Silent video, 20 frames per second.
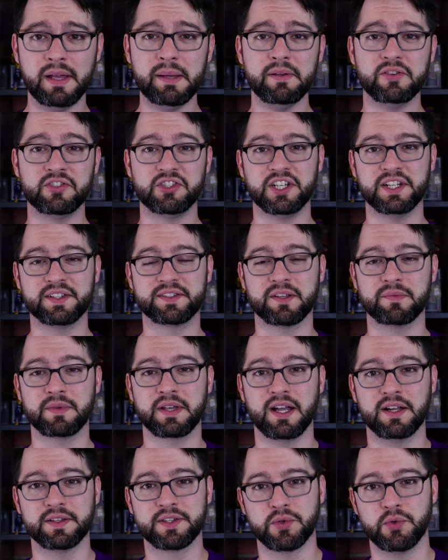Maybe if she did
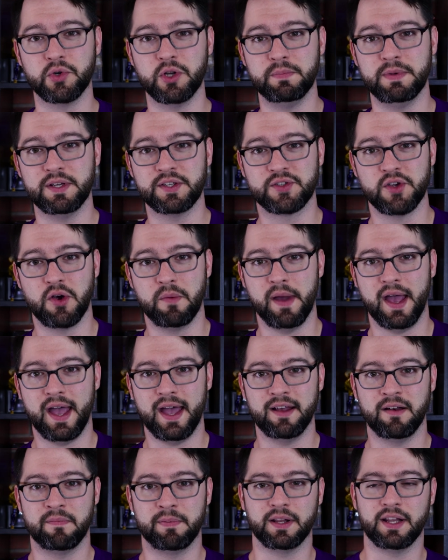something else, it wouldn't be so
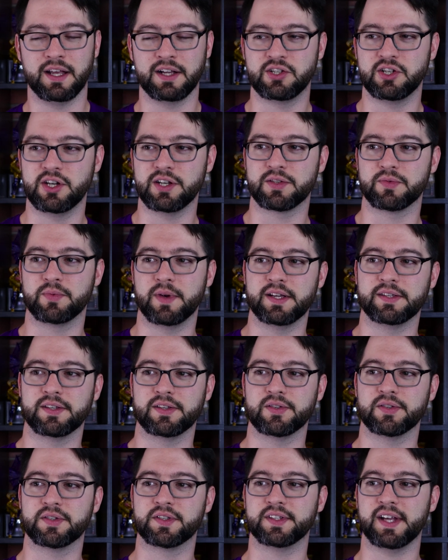bad. But like, she just
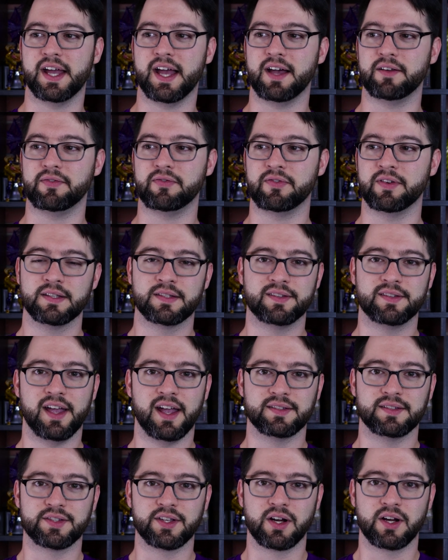raises her staff,
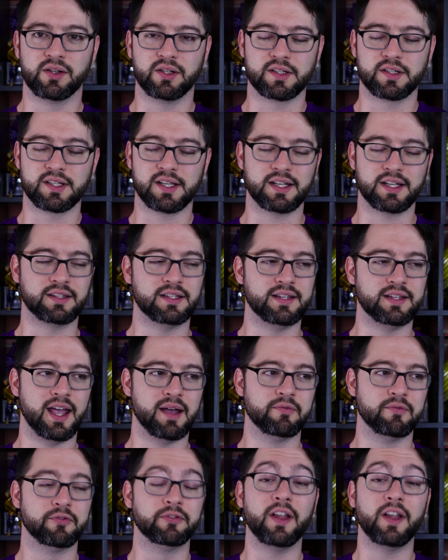stands there, looks like the
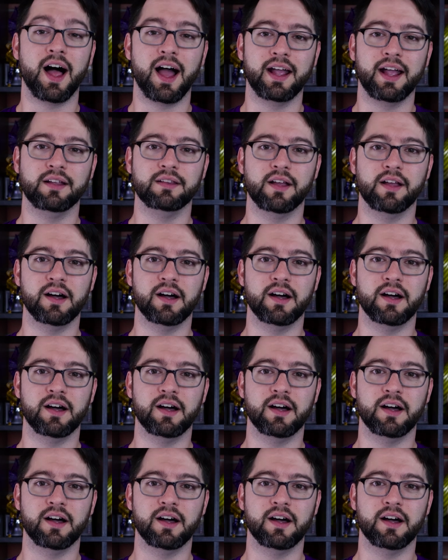damn flying